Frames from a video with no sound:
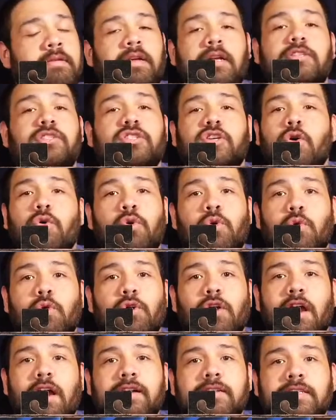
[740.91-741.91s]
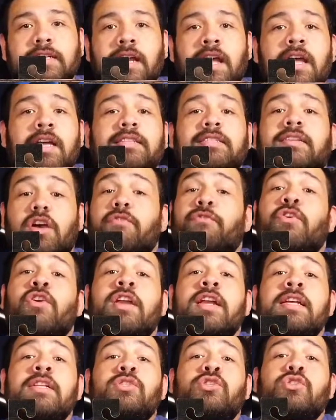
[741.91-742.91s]
It's so cool, guys. So if you're
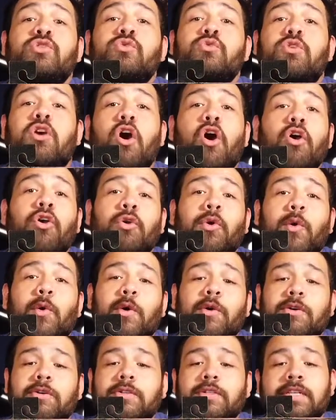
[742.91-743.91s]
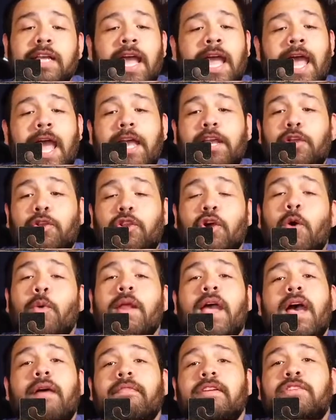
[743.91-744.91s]
into gargoyles and you don't
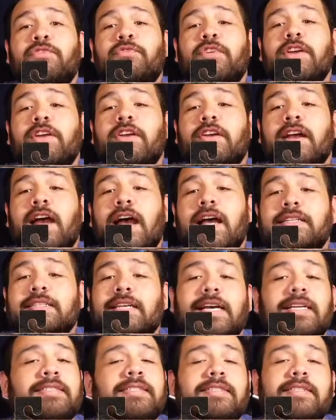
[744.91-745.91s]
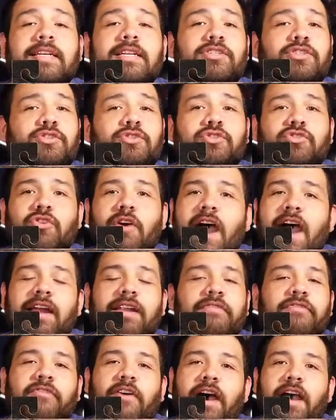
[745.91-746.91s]
have this figure, guys, I suggest you try to
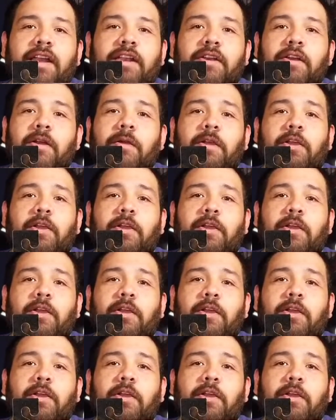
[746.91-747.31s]
find her.